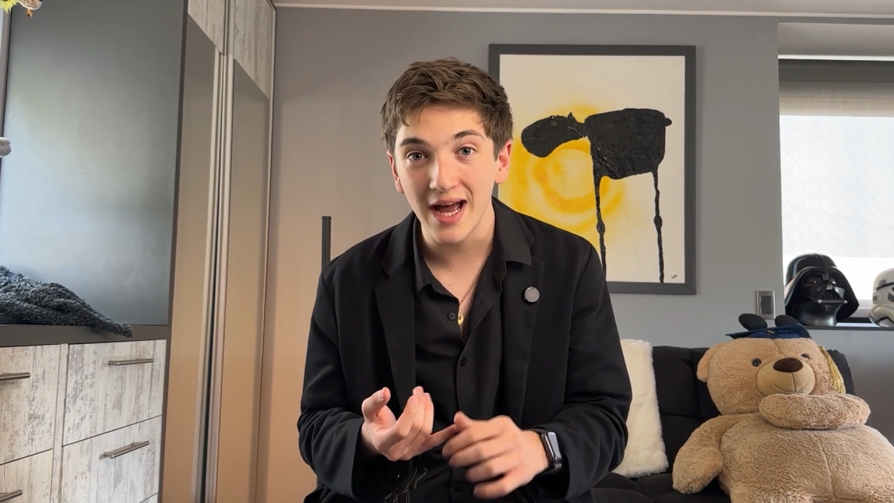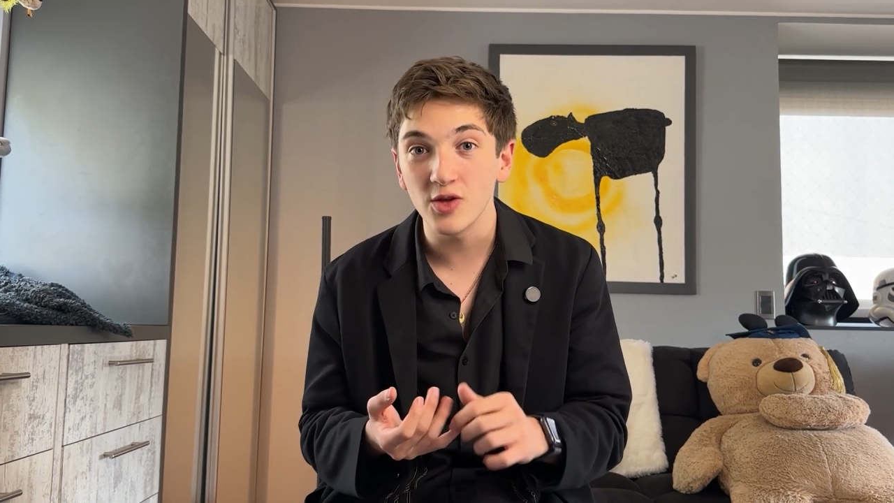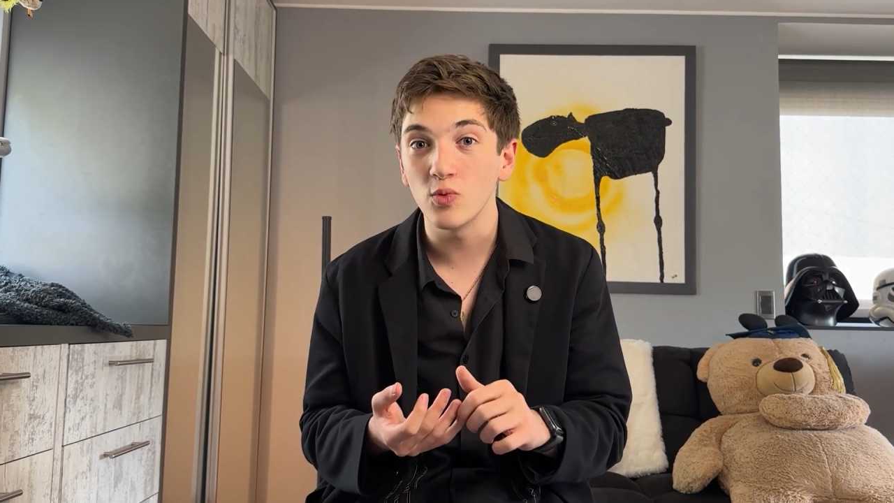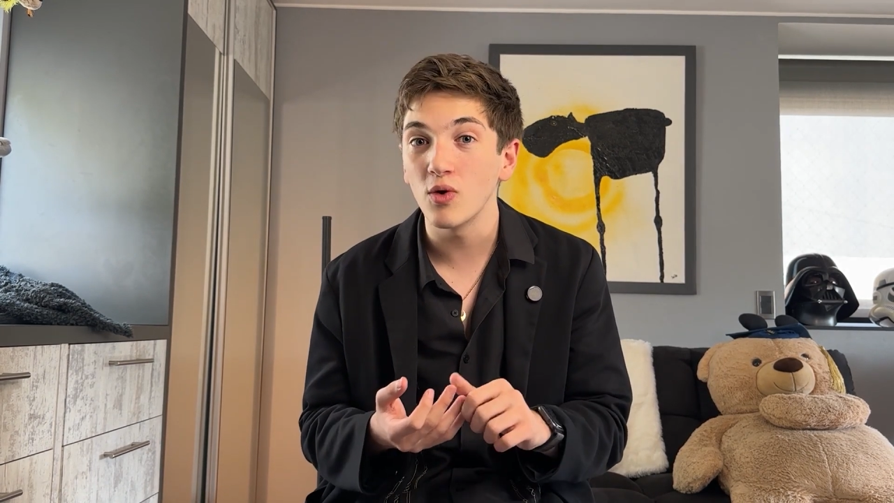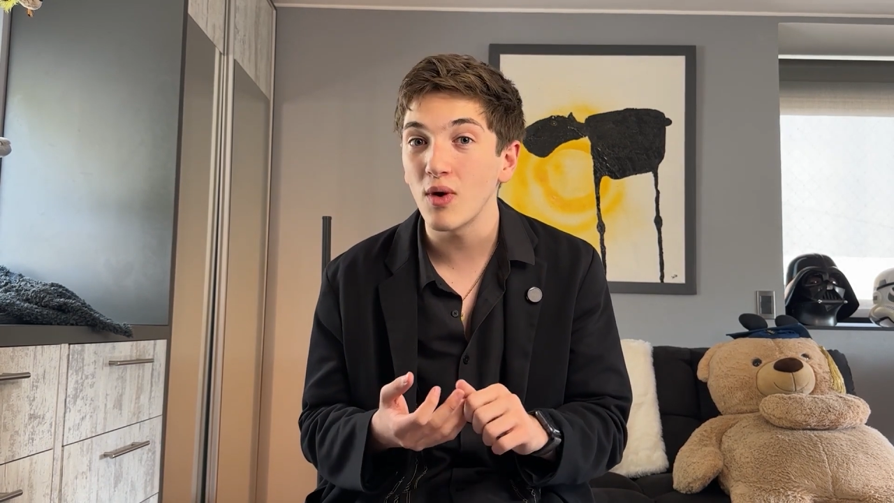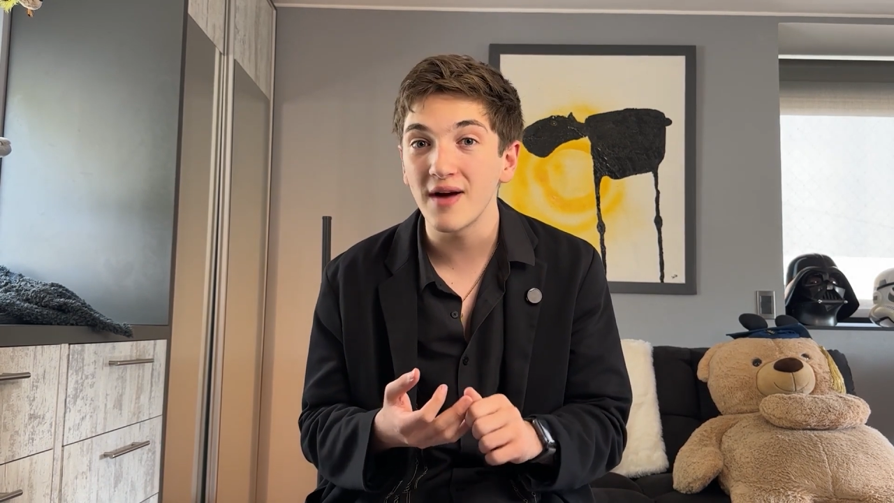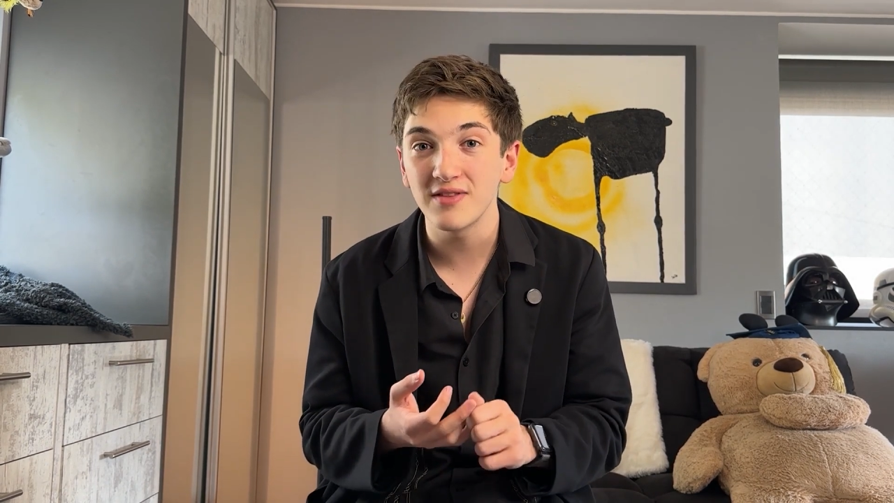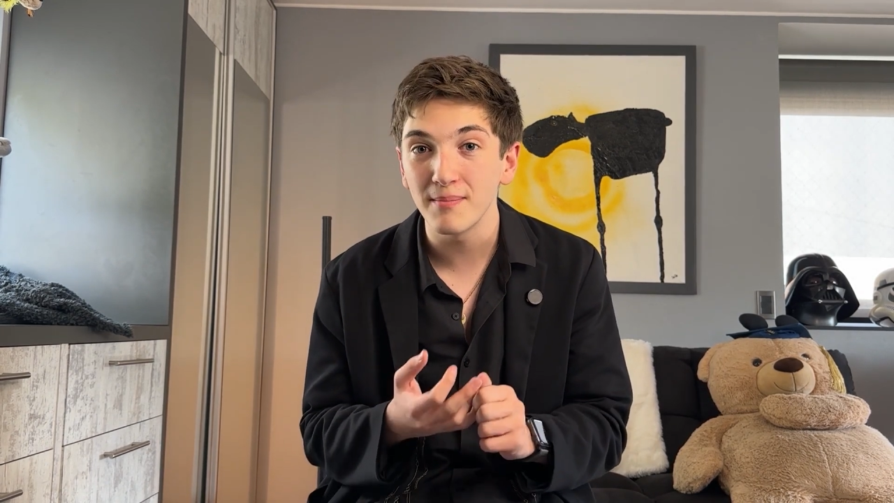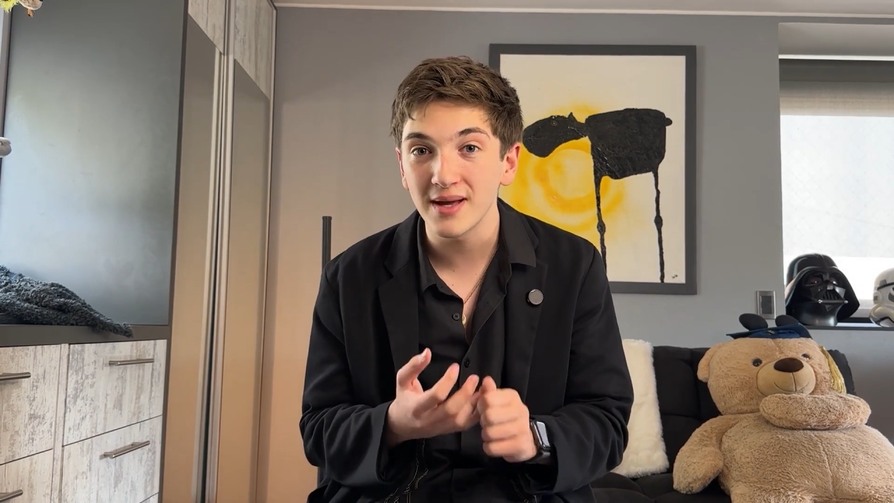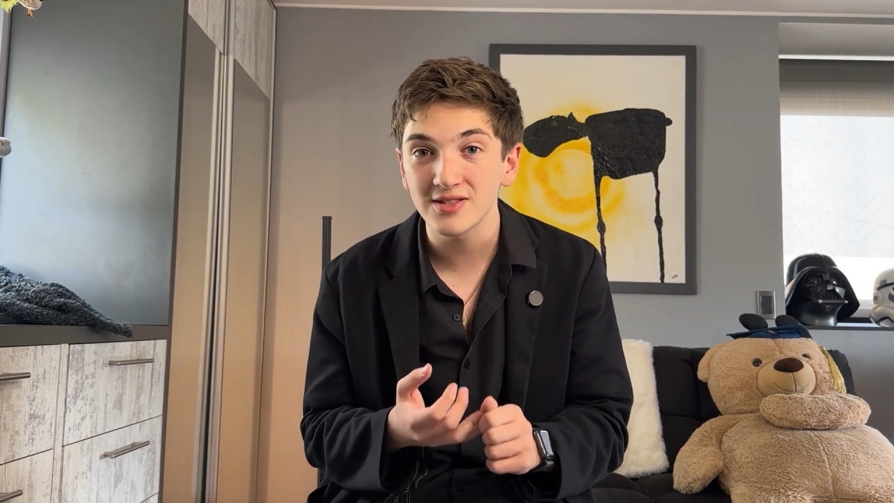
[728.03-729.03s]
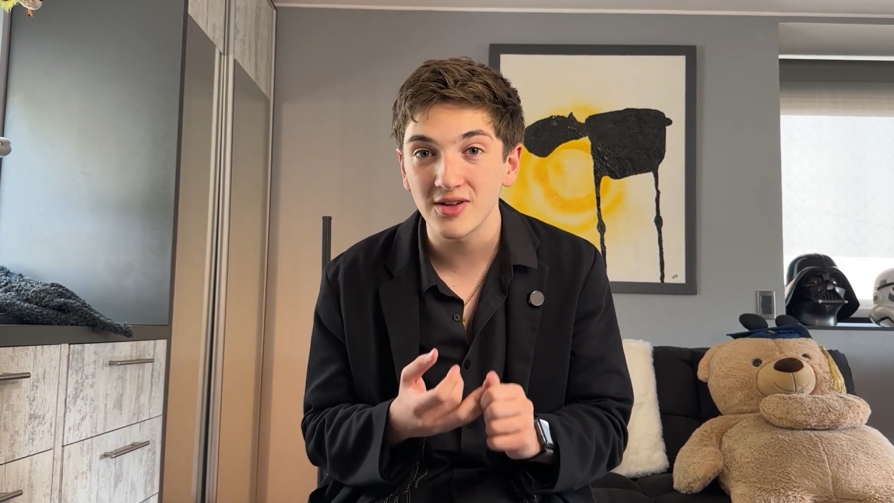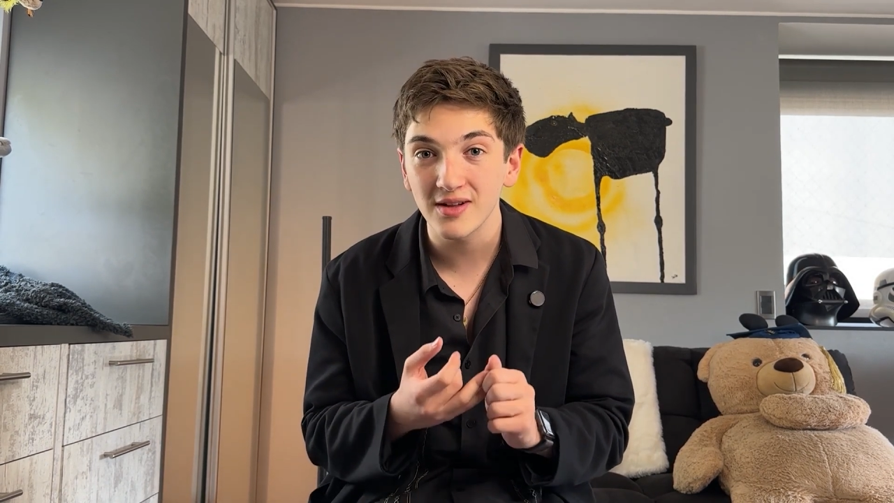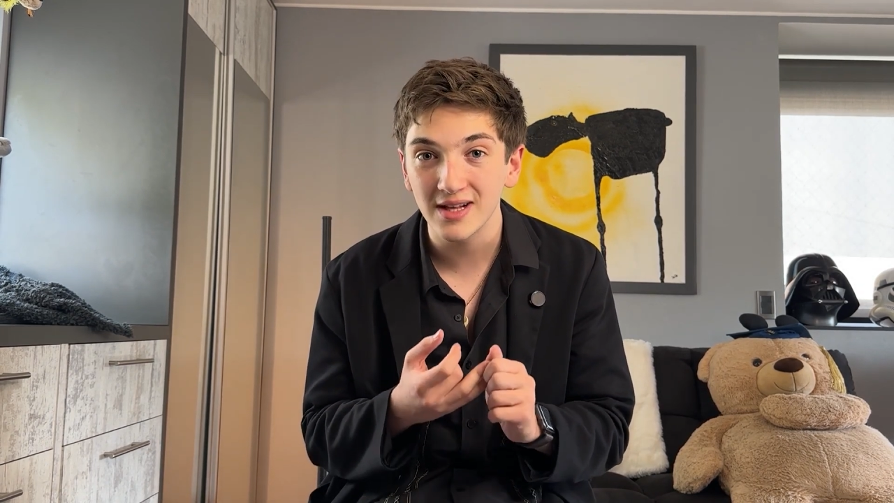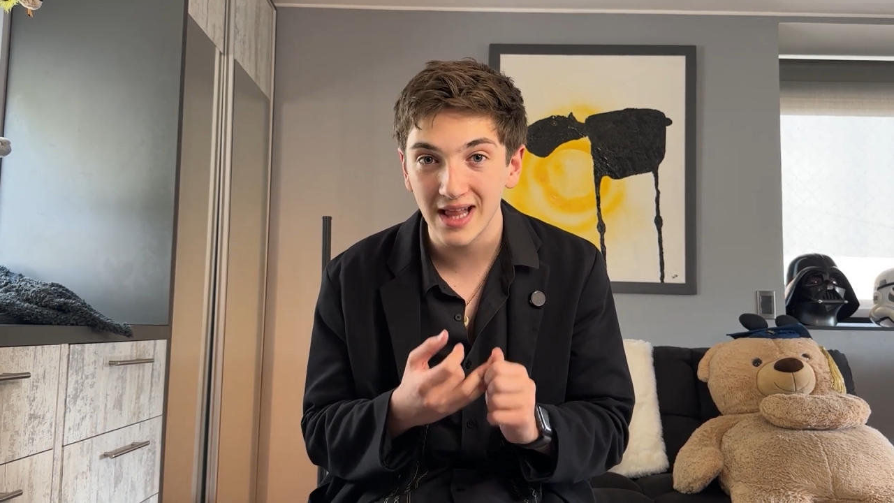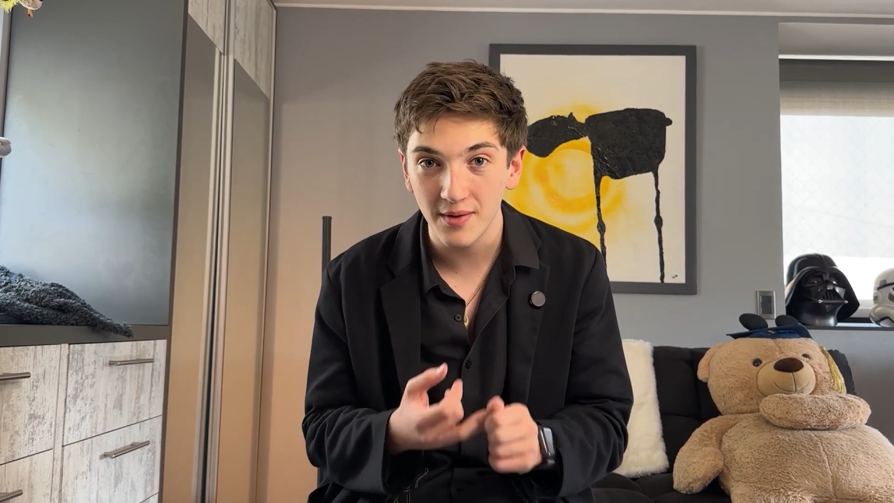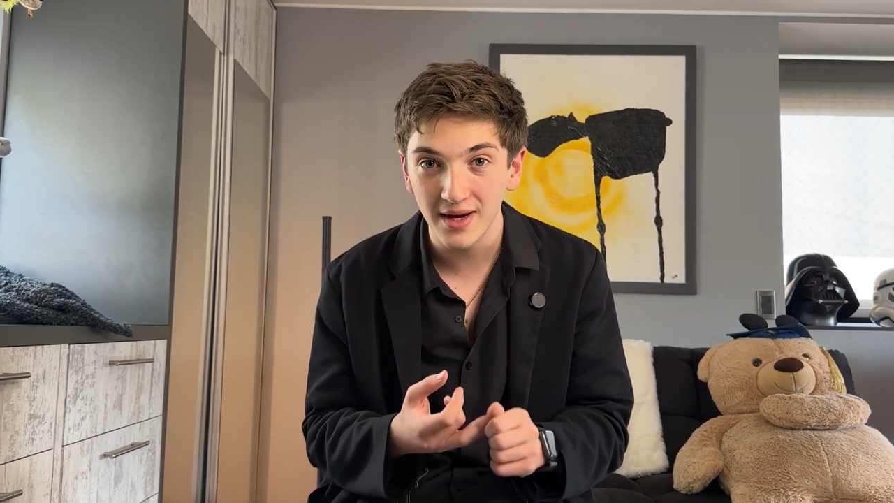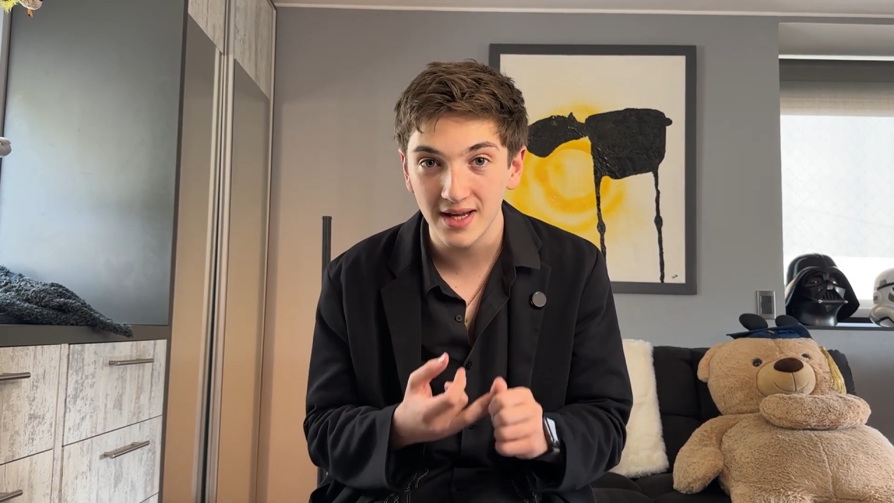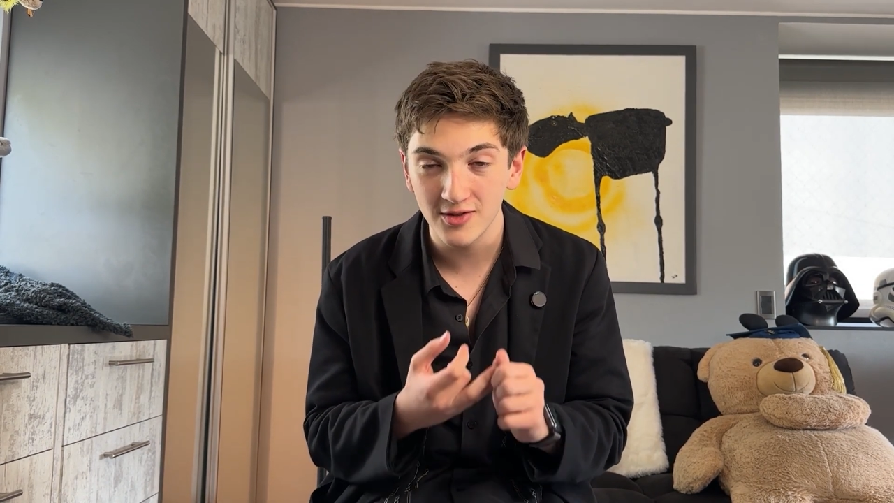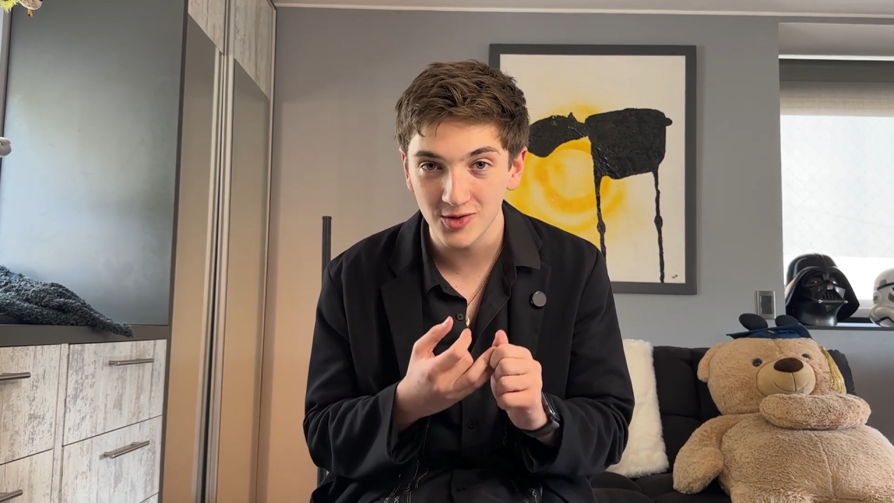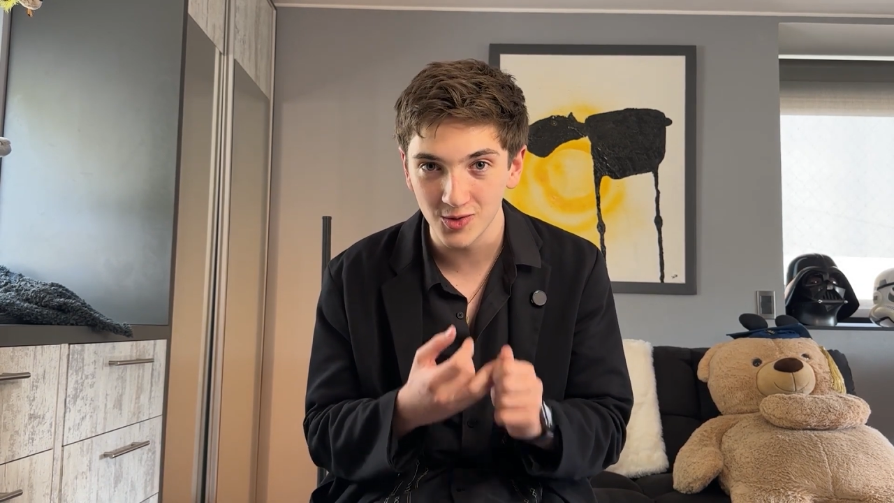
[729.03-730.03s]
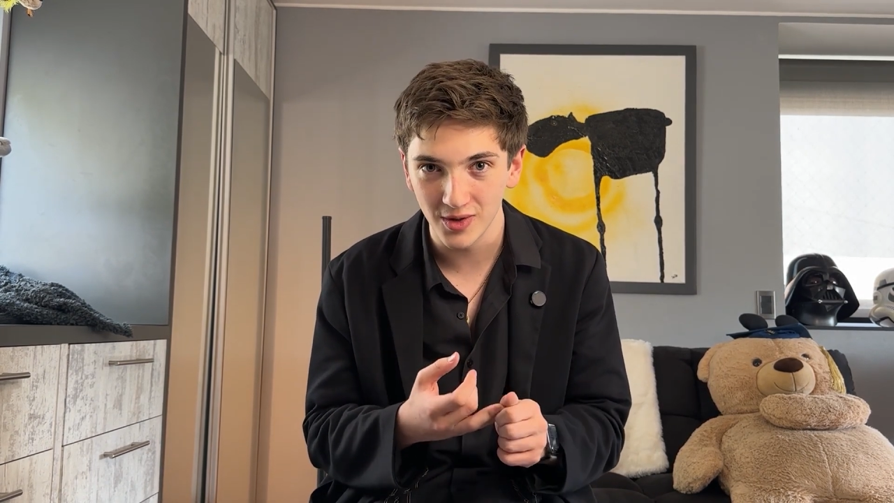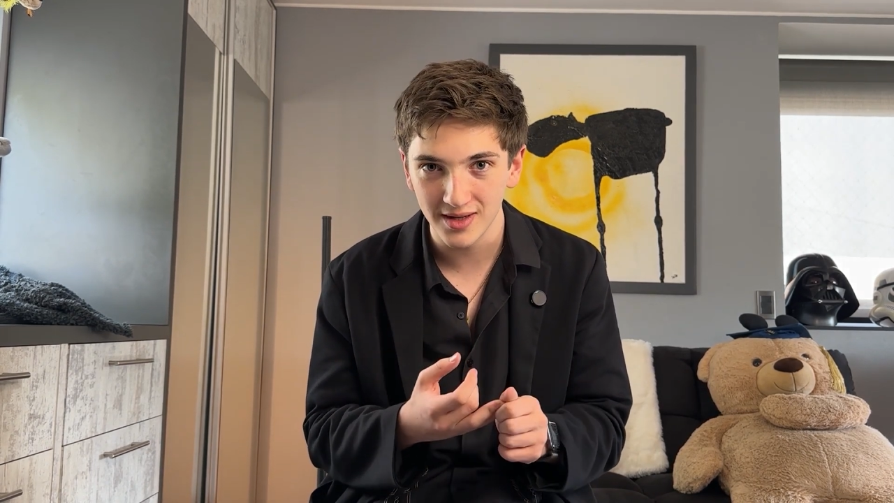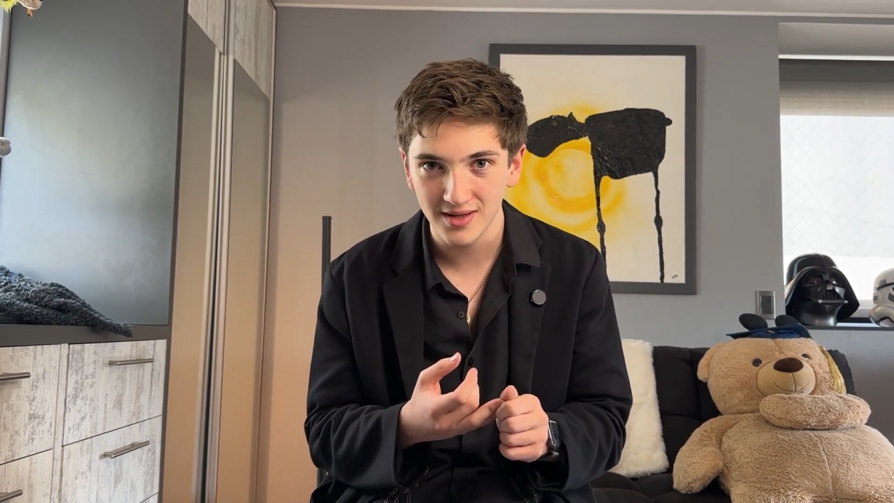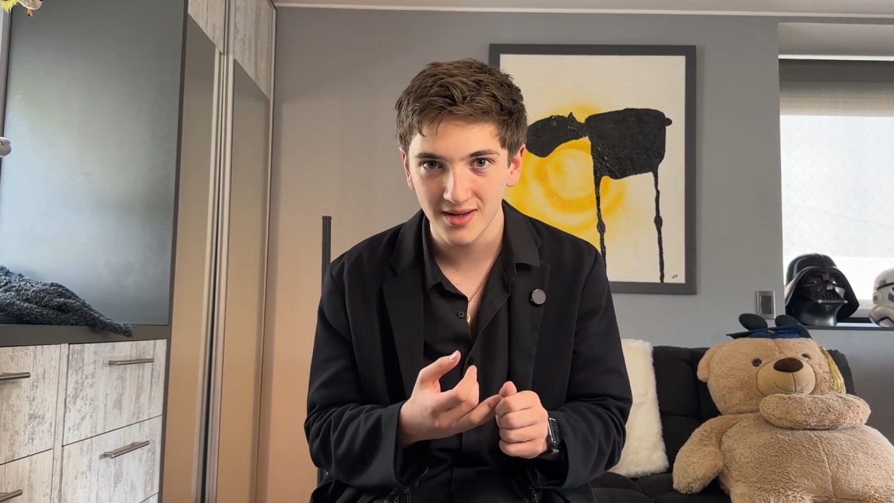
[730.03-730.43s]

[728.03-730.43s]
and you won't have the mental clarity to do it.